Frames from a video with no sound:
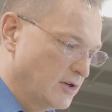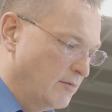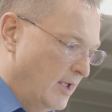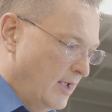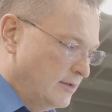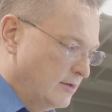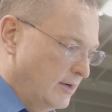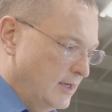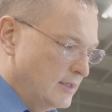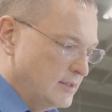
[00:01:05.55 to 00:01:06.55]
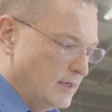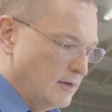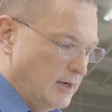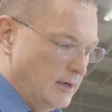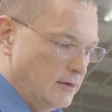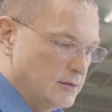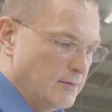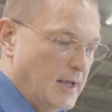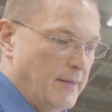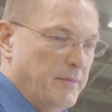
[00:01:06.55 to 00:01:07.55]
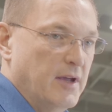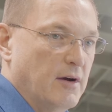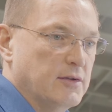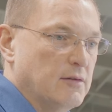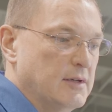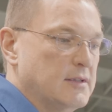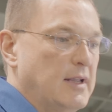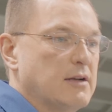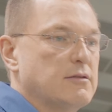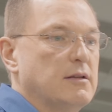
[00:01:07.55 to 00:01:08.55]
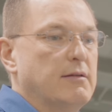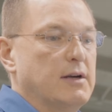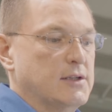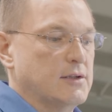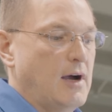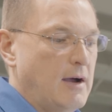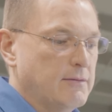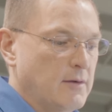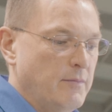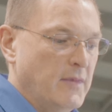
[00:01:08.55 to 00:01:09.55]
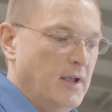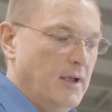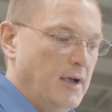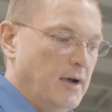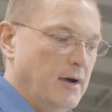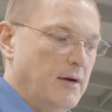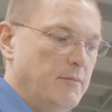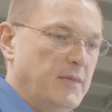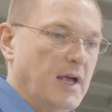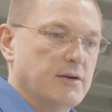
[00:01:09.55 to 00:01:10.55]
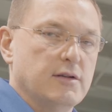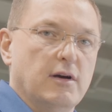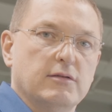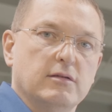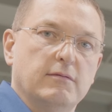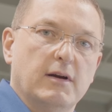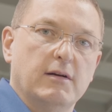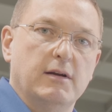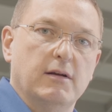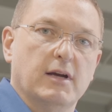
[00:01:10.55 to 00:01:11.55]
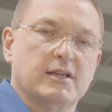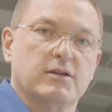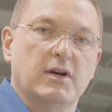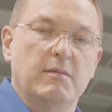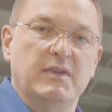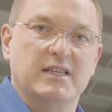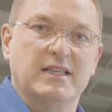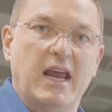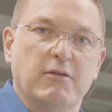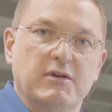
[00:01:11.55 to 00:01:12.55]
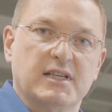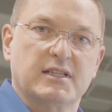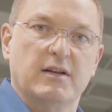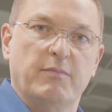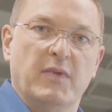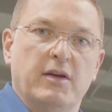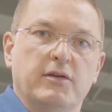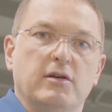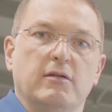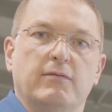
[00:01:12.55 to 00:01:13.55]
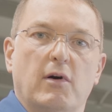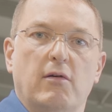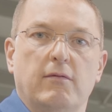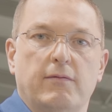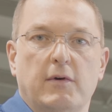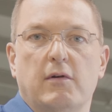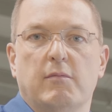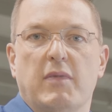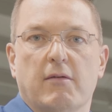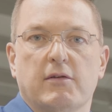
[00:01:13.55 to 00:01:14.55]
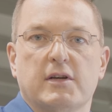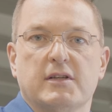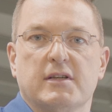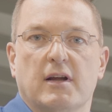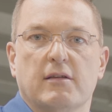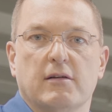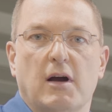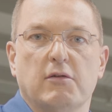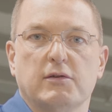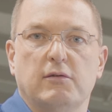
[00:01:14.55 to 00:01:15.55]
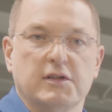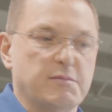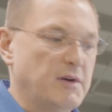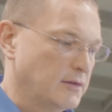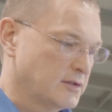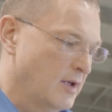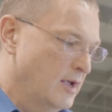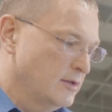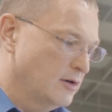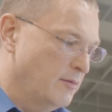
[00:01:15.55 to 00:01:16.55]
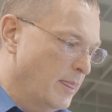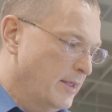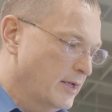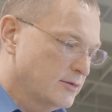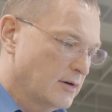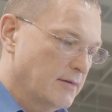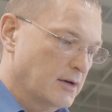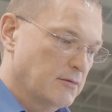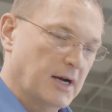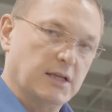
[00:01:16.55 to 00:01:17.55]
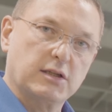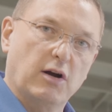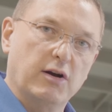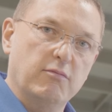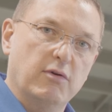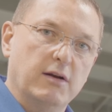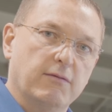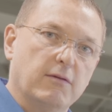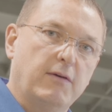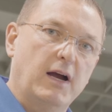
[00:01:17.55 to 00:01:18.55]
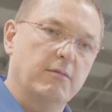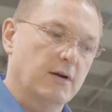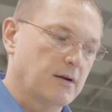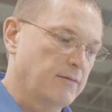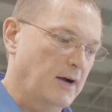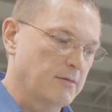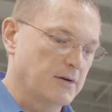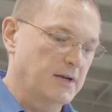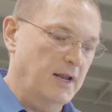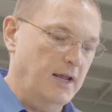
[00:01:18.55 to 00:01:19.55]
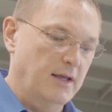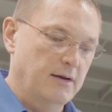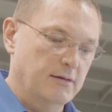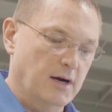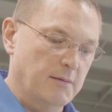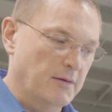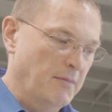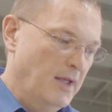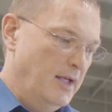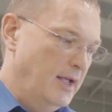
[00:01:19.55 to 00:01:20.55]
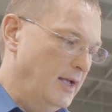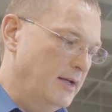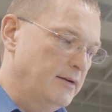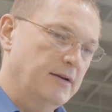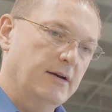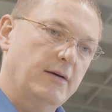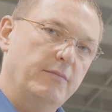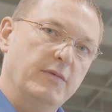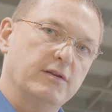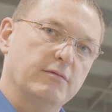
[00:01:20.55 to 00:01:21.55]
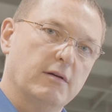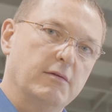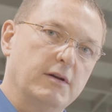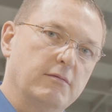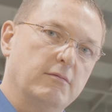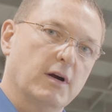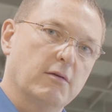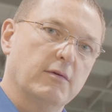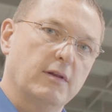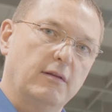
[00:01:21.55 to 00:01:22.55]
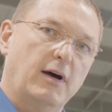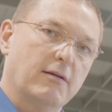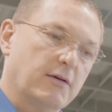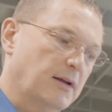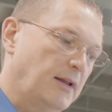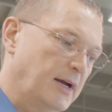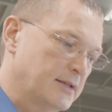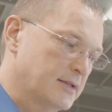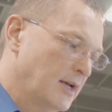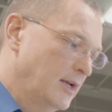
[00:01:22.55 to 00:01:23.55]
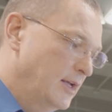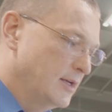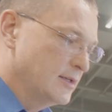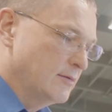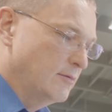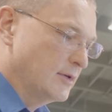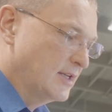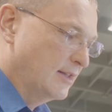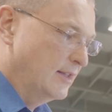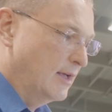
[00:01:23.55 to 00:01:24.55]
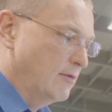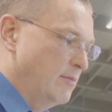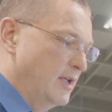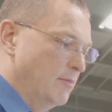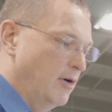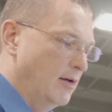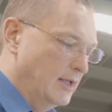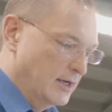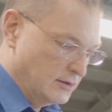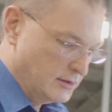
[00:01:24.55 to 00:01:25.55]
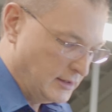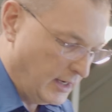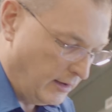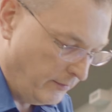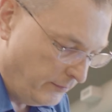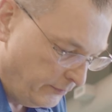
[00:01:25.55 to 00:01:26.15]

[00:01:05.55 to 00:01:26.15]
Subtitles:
So it is a great use for that. It also is naturally very soft, naturally also very extremely stain resistant to food, beverages, and other household spills. So that's sort of a great starting point for fiber today and carpet, and is where we work with a lot of our clients, is with something that would be a polyester style.